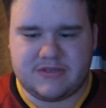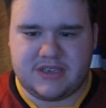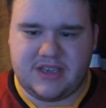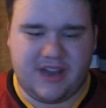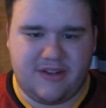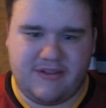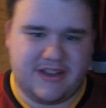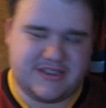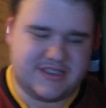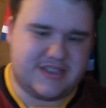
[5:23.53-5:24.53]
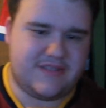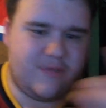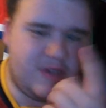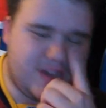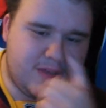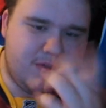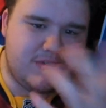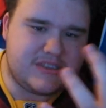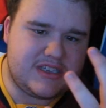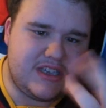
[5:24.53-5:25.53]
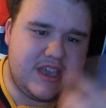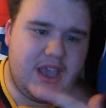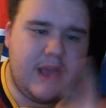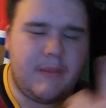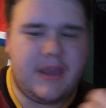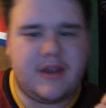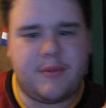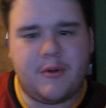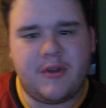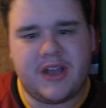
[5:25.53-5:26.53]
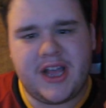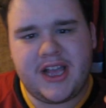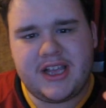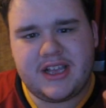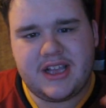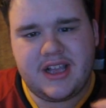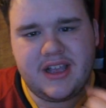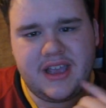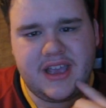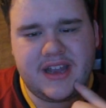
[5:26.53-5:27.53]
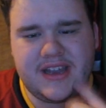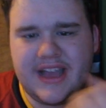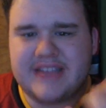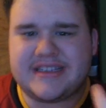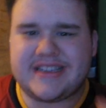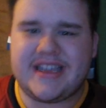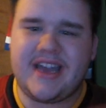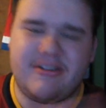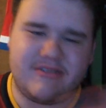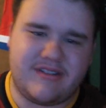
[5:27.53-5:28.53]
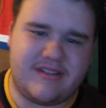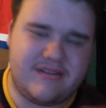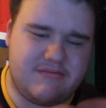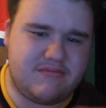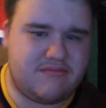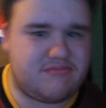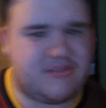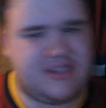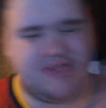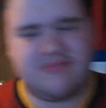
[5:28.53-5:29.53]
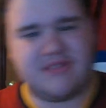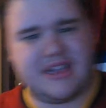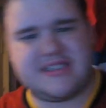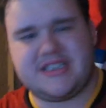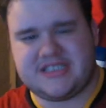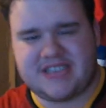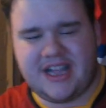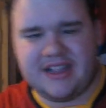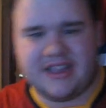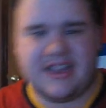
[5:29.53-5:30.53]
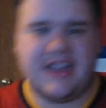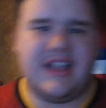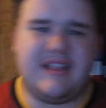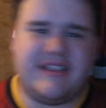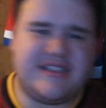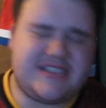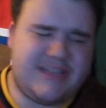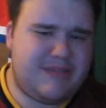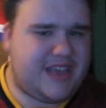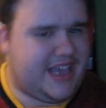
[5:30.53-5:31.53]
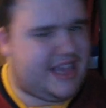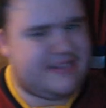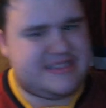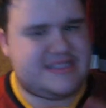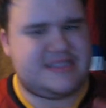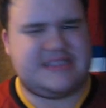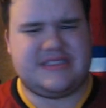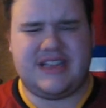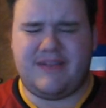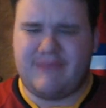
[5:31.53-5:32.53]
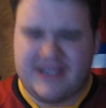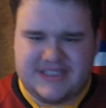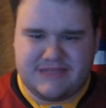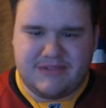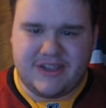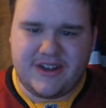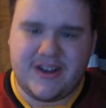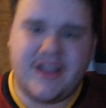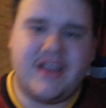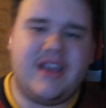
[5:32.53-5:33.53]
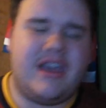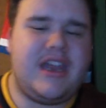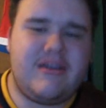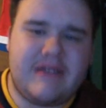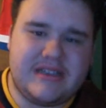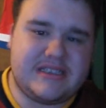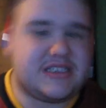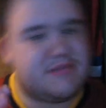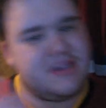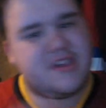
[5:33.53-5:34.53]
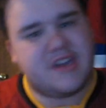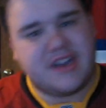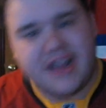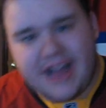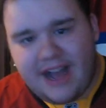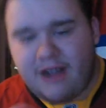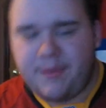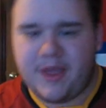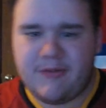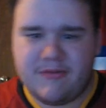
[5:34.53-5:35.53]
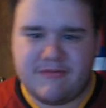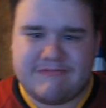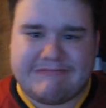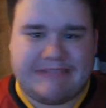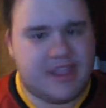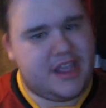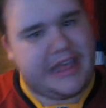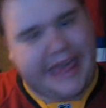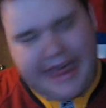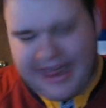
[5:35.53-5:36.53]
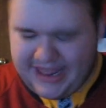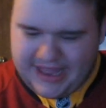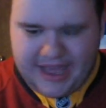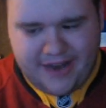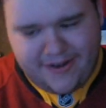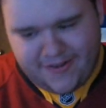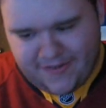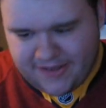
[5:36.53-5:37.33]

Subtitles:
I don't know why I said Wojtek Wolski, Peter Pruka, and guys like that who are, I say, solid. Lee Stempniak, he's not an amazing player. Anyways, it's gonna be good. I hope they win. I don't know.